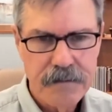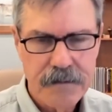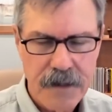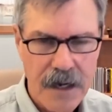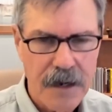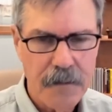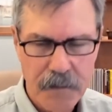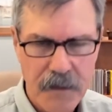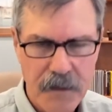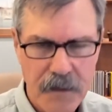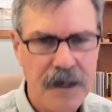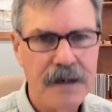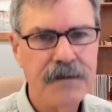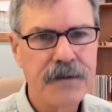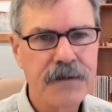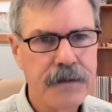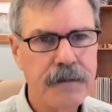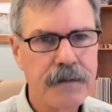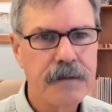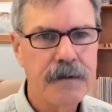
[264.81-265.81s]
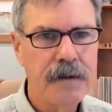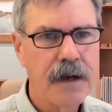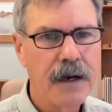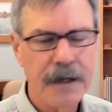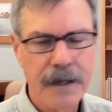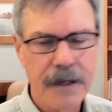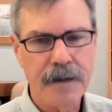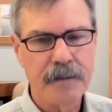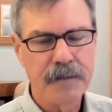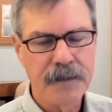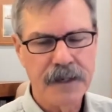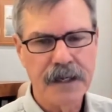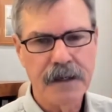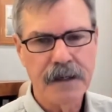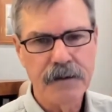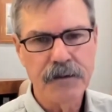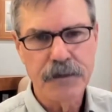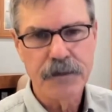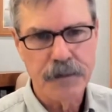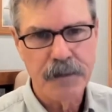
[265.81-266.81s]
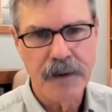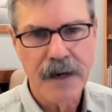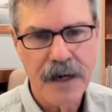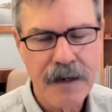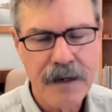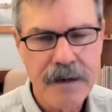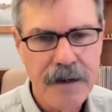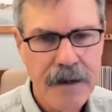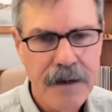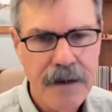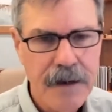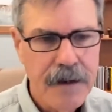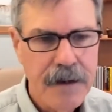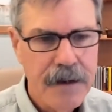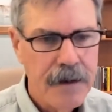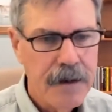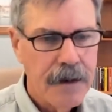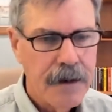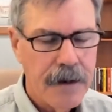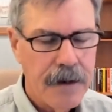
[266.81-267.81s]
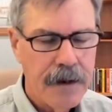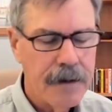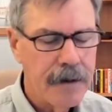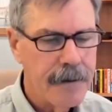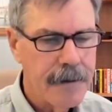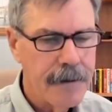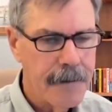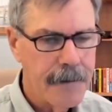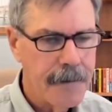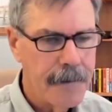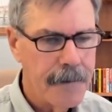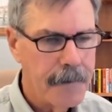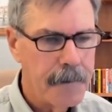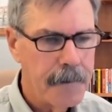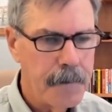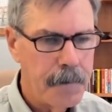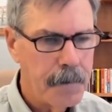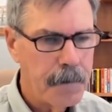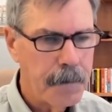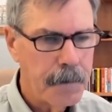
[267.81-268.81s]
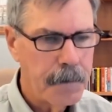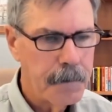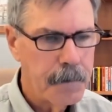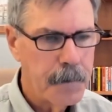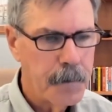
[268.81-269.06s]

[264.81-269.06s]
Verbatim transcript: not months, I got my health back. Um,